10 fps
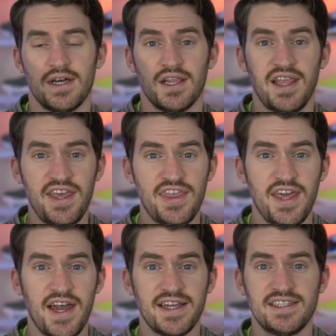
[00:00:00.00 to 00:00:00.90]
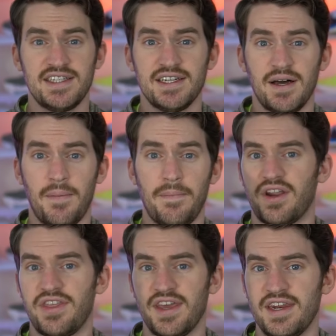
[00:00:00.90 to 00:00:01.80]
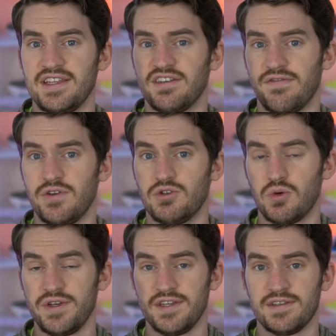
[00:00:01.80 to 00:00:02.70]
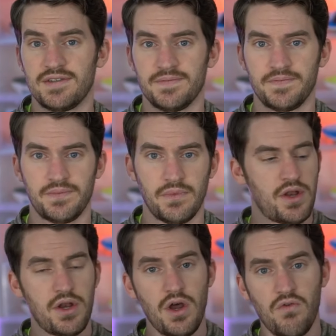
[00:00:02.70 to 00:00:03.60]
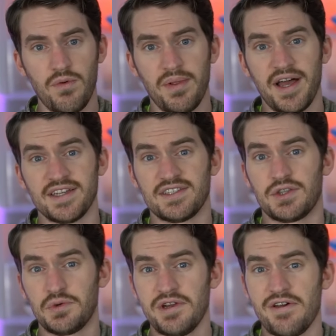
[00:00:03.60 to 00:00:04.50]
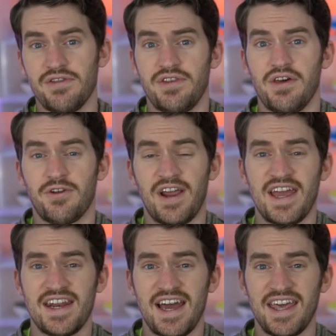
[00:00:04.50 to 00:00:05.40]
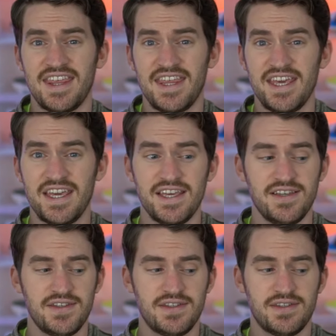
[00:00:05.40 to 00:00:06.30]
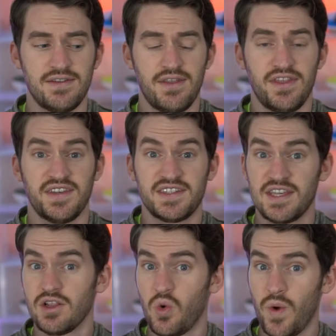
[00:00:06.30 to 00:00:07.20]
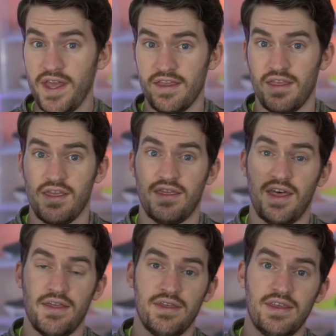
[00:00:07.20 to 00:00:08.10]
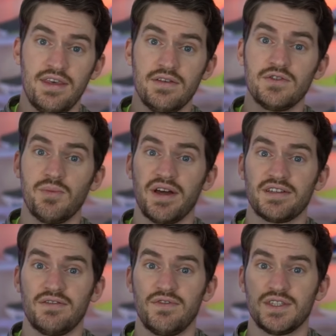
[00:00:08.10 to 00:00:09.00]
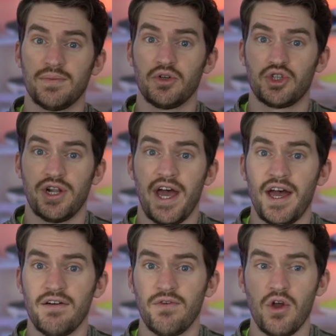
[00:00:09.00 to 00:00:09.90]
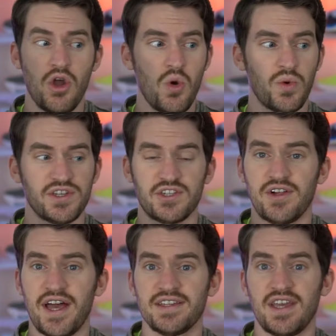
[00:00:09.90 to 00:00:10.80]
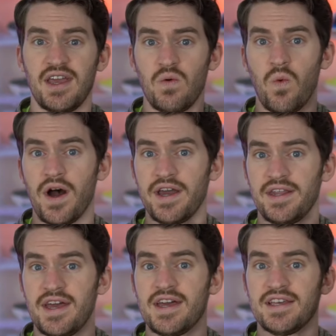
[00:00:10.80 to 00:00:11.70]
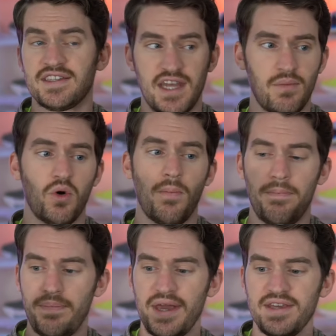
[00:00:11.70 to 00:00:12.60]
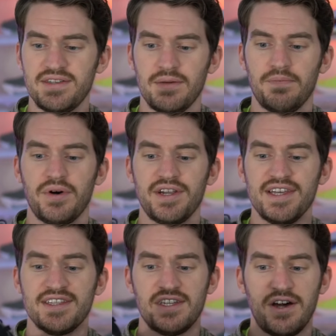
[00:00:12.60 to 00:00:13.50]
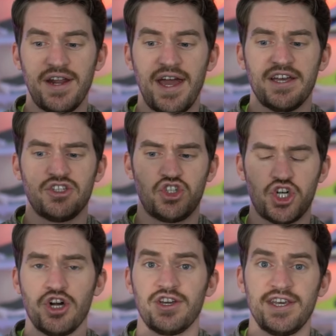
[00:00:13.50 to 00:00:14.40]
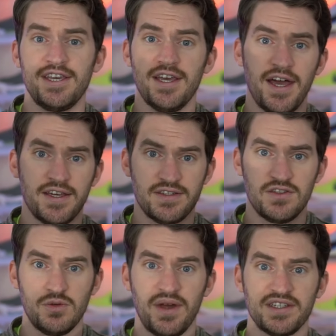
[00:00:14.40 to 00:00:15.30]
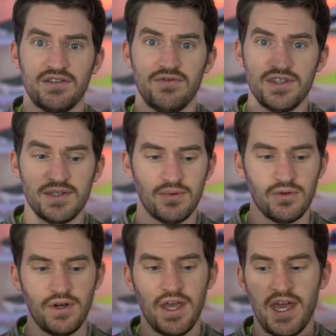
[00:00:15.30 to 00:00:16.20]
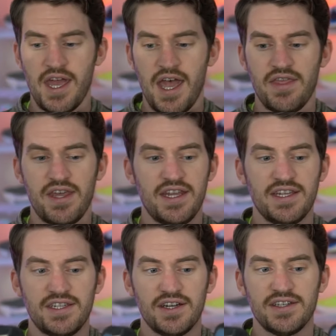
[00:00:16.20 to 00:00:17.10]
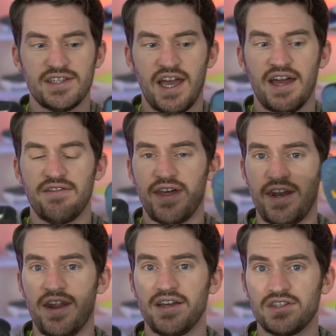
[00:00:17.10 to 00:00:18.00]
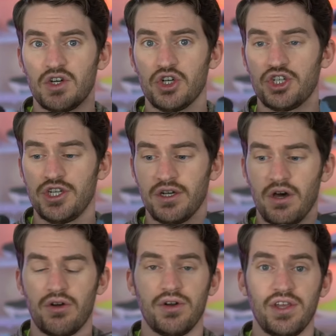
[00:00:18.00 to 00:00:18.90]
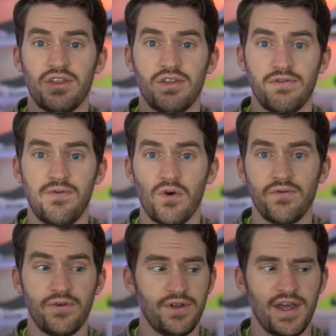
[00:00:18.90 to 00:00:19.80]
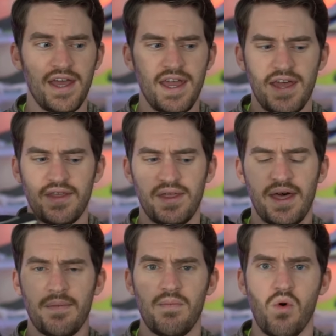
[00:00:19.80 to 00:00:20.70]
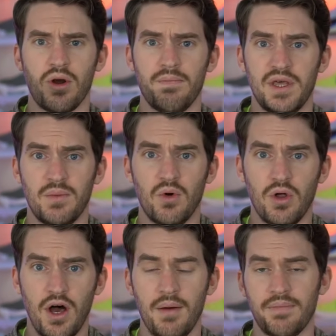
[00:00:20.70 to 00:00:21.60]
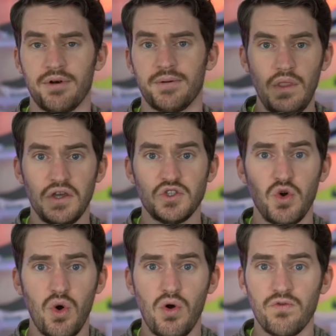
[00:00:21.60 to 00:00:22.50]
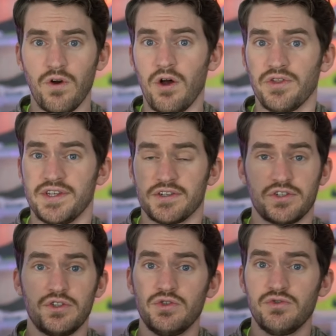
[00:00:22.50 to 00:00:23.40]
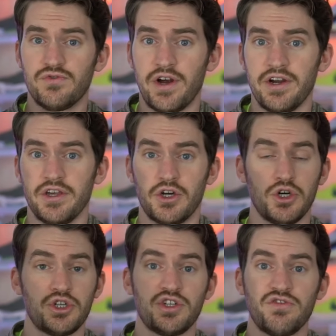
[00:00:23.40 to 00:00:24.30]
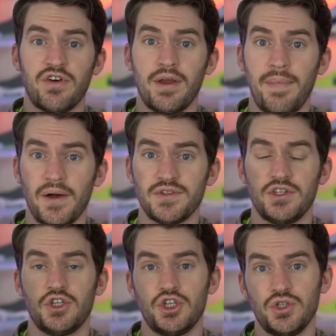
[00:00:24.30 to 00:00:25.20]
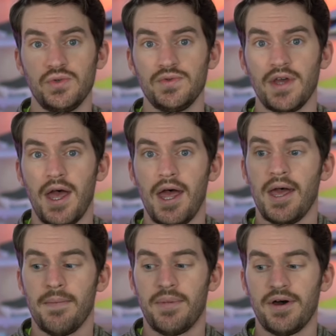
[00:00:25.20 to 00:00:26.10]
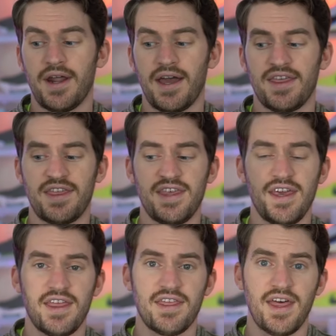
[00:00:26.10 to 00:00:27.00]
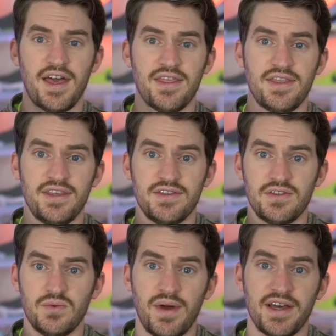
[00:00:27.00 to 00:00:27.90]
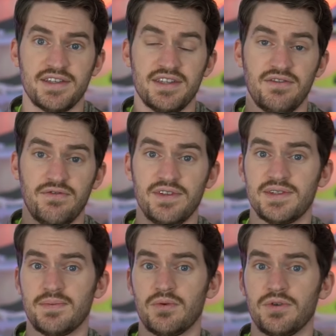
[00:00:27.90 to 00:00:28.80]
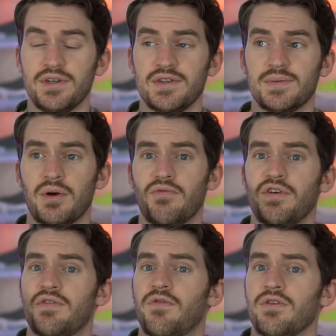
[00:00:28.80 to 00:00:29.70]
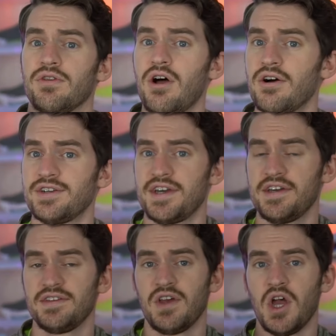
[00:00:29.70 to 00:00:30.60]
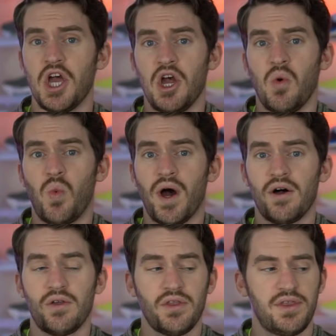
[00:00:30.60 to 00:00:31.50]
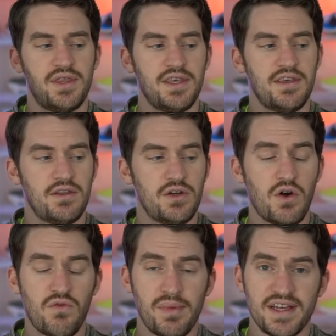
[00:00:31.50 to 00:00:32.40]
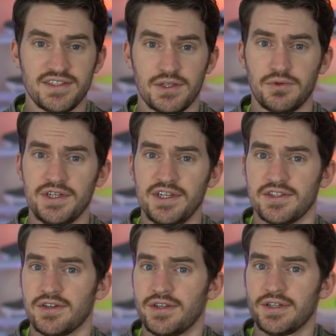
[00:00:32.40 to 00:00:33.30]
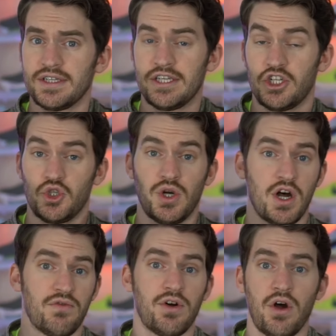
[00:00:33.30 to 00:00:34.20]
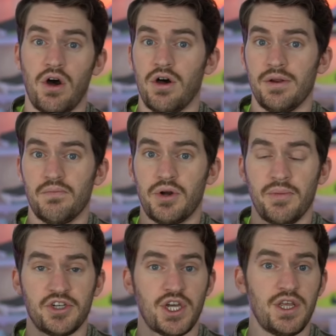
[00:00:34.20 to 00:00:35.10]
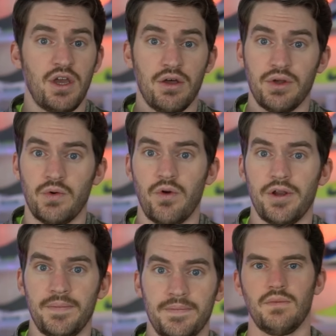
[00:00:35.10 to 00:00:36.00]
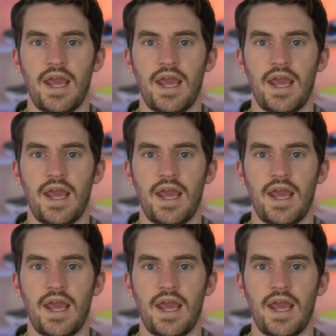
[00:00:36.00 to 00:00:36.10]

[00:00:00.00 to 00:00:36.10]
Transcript: I like the idea, but I think it needs a few tweaks. The Novablast 3 on the other hand I think is the silhouette that the ZoomX Invincible should have, where it still has a wide, stable base, but it's not as chunky as the ZoomX Invincible. And then it does have that nice cushioning underneath the forefoot, and then that more minimal upper. So overall, these are two very cushioned, very bouncy shoes, but I think that the ZoomX Invincible is perfect for long days, while the Novablast 3 is gonna get you covered on pretty much any other run.